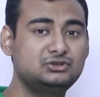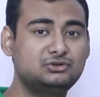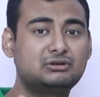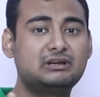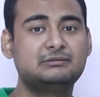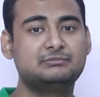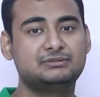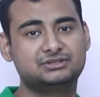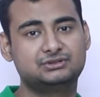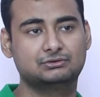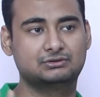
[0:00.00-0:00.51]
you
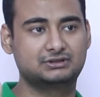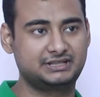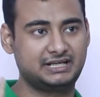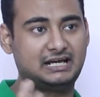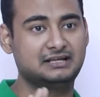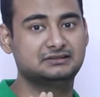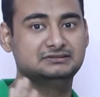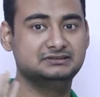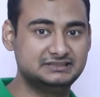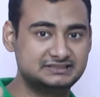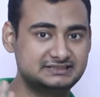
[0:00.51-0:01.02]
can be sure
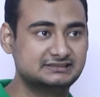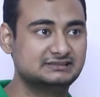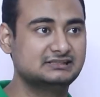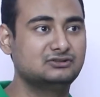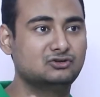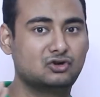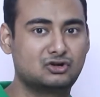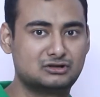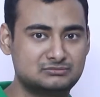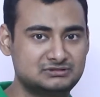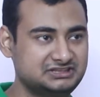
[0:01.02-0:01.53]
yeah this is a
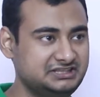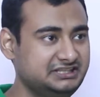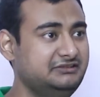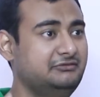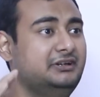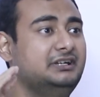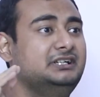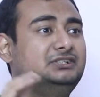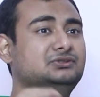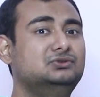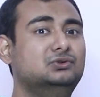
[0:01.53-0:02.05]
normal thing
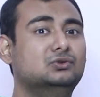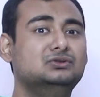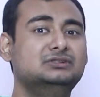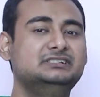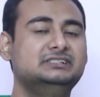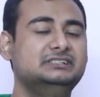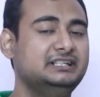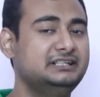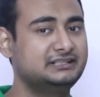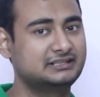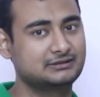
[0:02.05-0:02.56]
where you
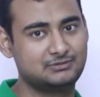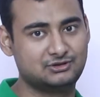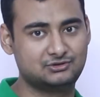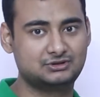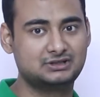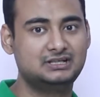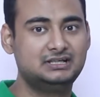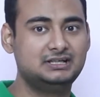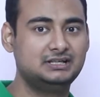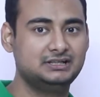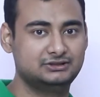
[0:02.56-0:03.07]
don't think
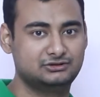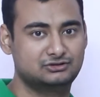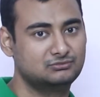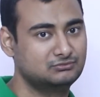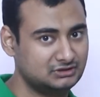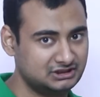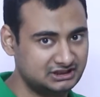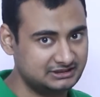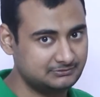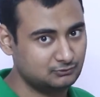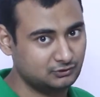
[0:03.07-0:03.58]
about you know
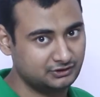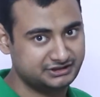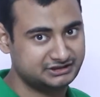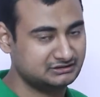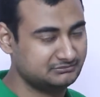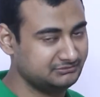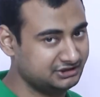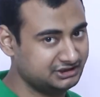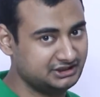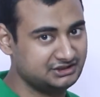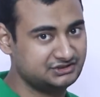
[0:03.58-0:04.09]
multi-point
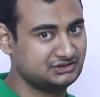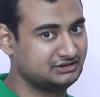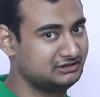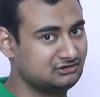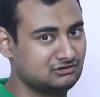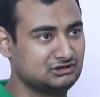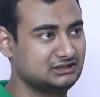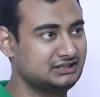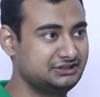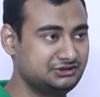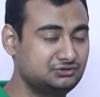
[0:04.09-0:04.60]
communication
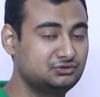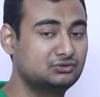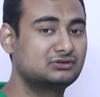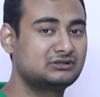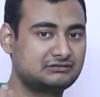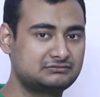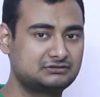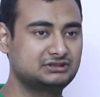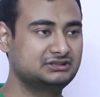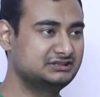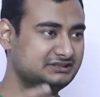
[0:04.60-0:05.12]
and all that you don't
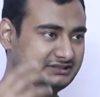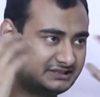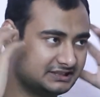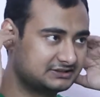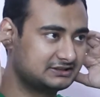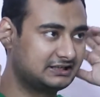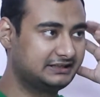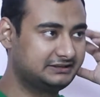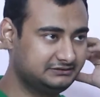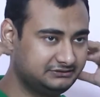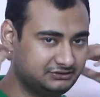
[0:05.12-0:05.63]
have to, it's
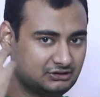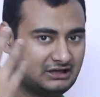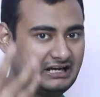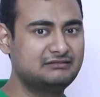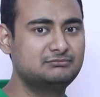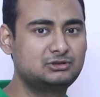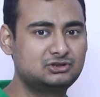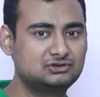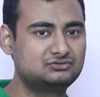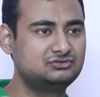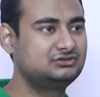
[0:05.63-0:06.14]
just like you
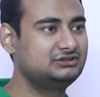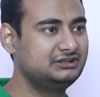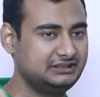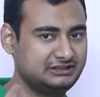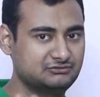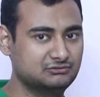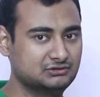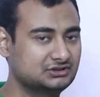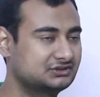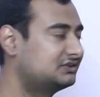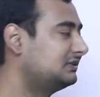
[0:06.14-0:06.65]
have bluetooth
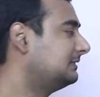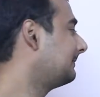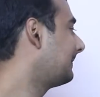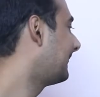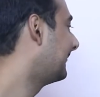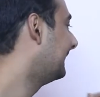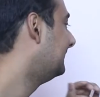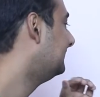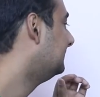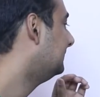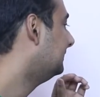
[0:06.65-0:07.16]
it works
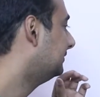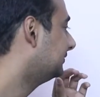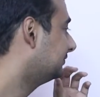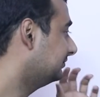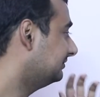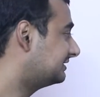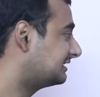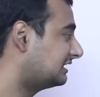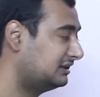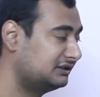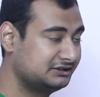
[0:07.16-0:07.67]

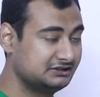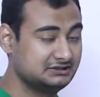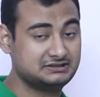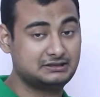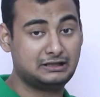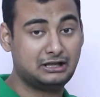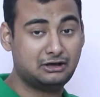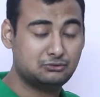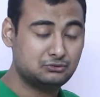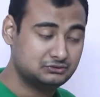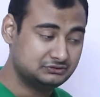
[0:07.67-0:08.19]
so it's gonna reach
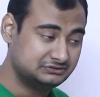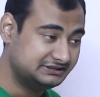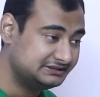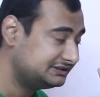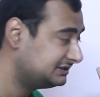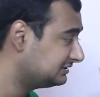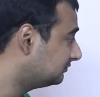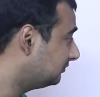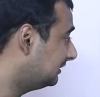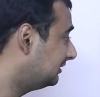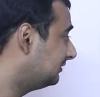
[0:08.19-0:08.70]
now
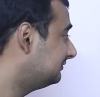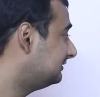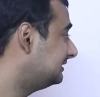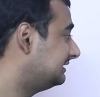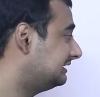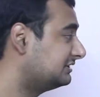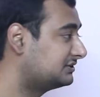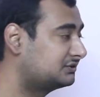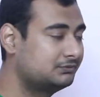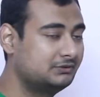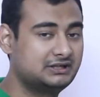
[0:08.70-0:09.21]
this is one of the
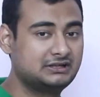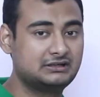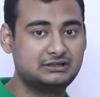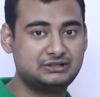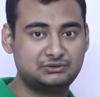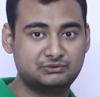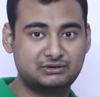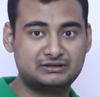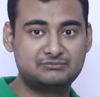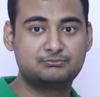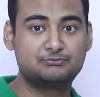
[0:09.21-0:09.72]
things where
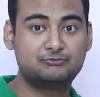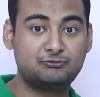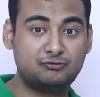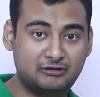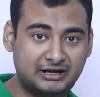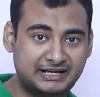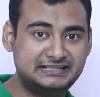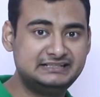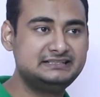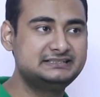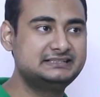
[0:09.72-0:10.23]
you can
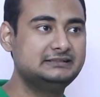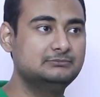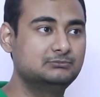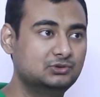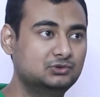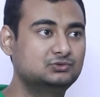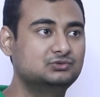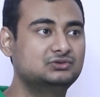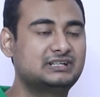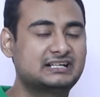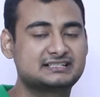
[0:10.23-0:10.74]
finally say
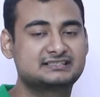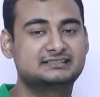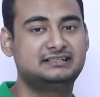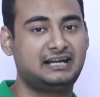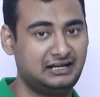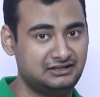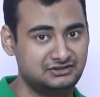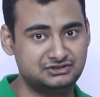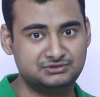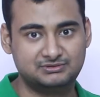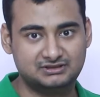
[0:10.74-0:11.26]
bluetooth has
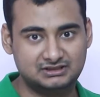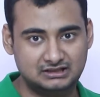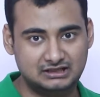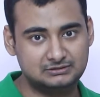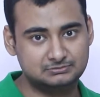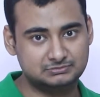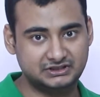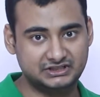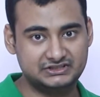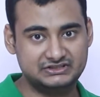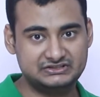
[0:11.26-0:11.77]
tangible
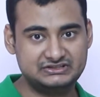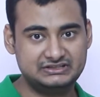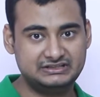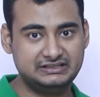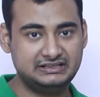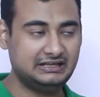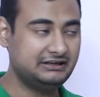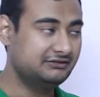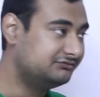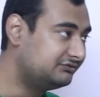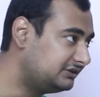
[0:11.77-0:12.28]
upgrades
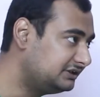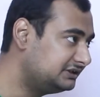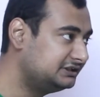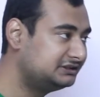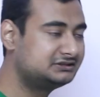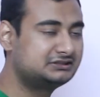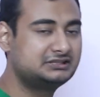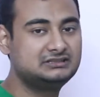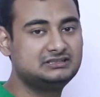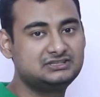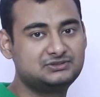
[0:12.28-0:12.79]

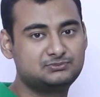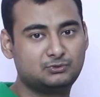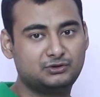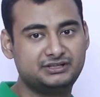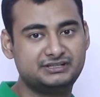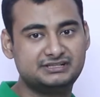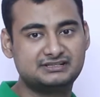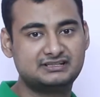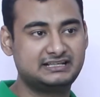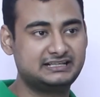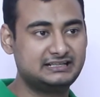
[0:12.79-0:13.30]
everything till this
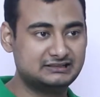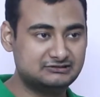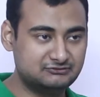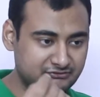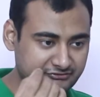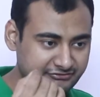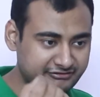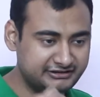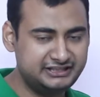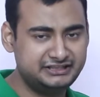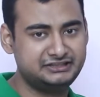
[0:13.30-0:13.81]
point is like
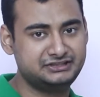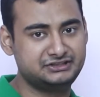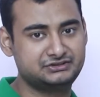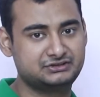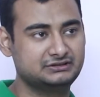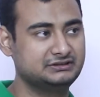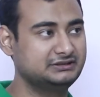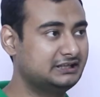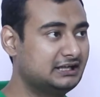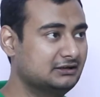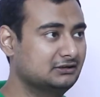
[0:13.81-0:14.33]
very
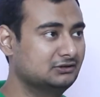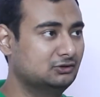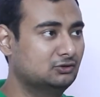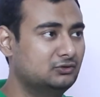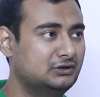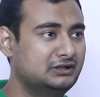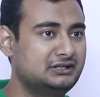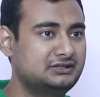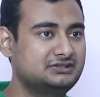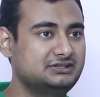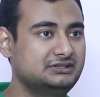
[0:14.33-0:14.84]
niche yeah
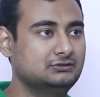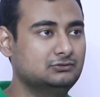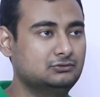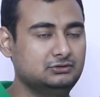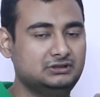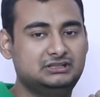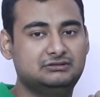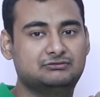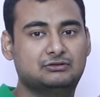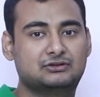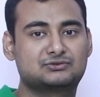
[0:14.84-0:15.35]
low energy
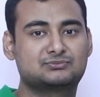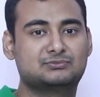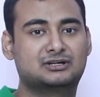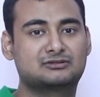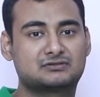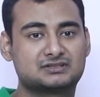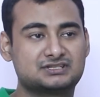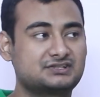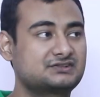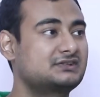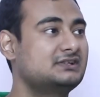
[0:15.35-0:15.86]
only for
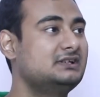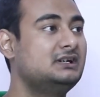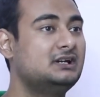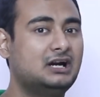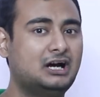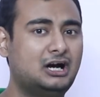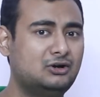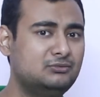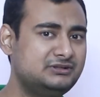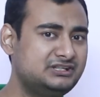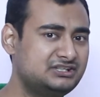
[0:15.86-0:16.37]
smartwatches
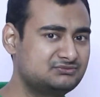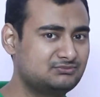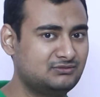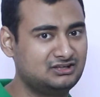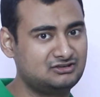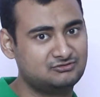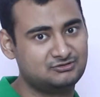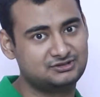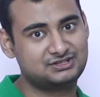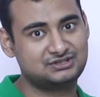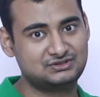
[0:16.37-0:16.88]
how many
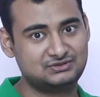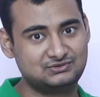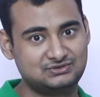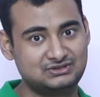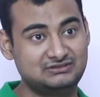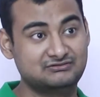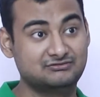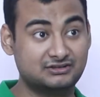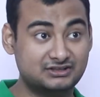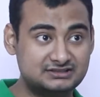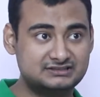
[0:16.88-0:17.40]
smartwatches you
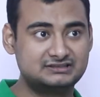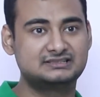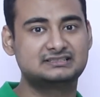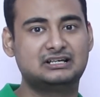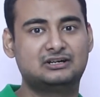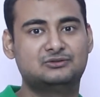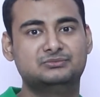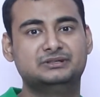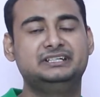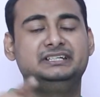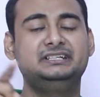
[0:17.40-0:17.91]
see versus
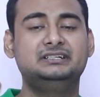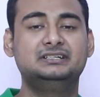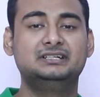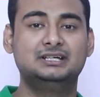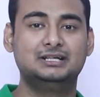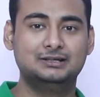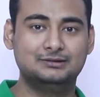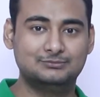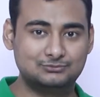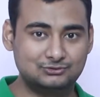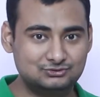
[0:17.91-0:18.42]
how many
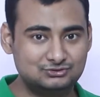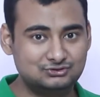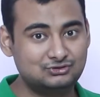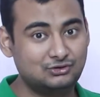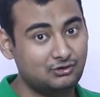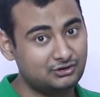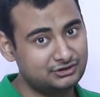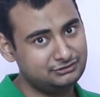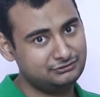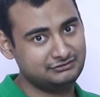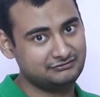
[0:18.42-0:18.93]

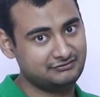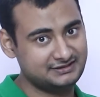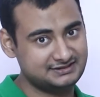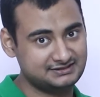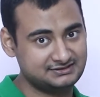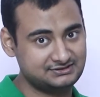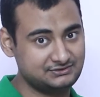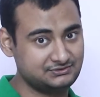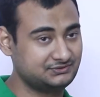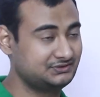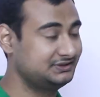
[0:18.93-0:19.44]
bluetooth audio
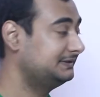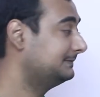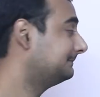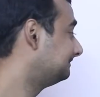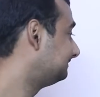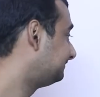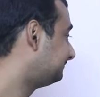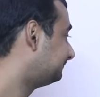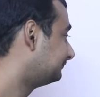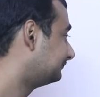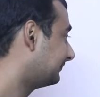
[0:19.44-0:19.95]
devices you see
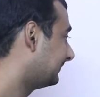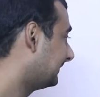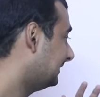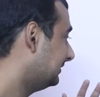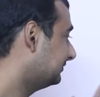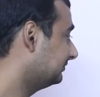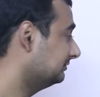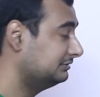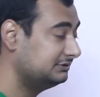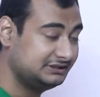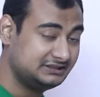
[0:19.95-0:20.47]

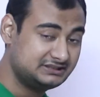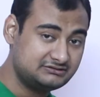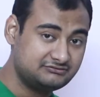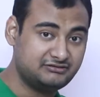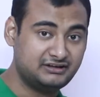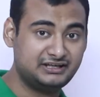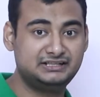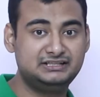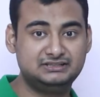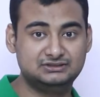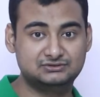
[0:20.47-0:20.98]
so it's
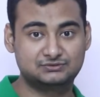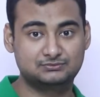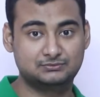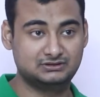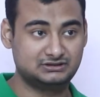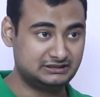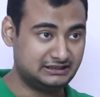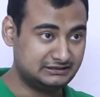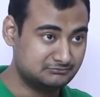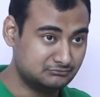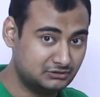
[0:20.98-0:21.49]
finally useful
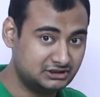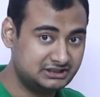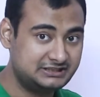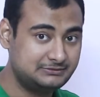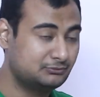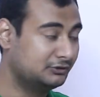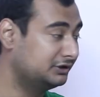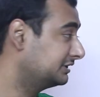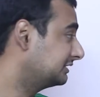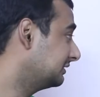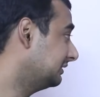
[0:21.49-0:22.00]
that
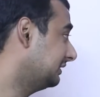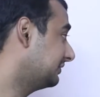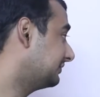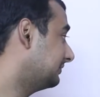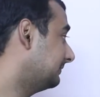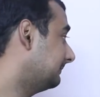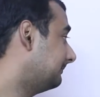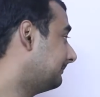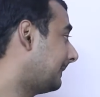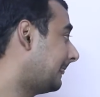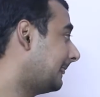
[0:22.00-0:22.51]
multi-point
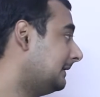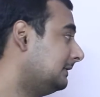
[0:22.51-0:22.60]
connection.